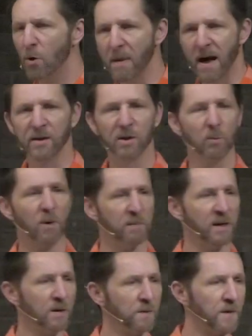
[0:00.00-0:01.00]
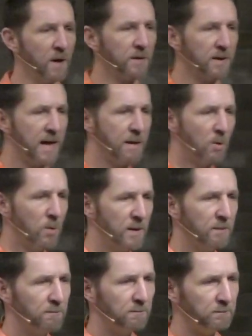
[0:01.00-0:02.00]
you imagine what Peter felt in that moment?